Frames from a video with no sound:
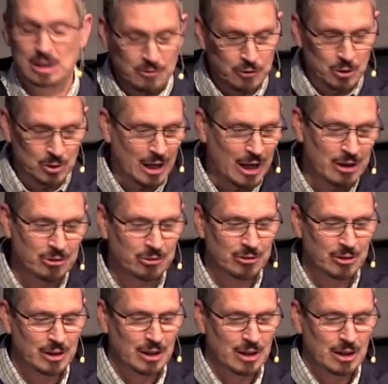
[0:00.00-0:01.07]
Live your life
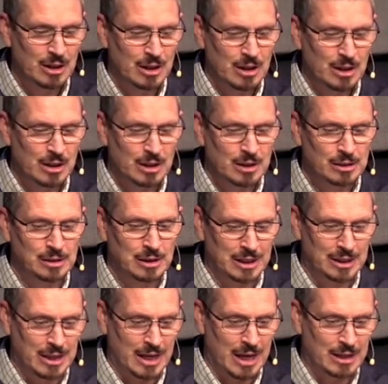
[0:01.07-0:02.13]

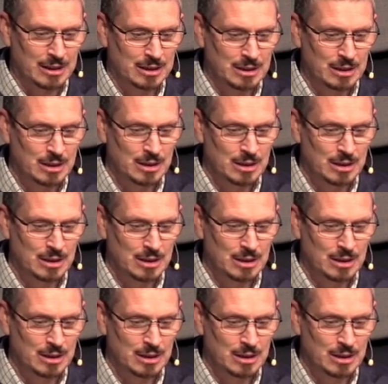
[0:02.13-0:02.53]
like that.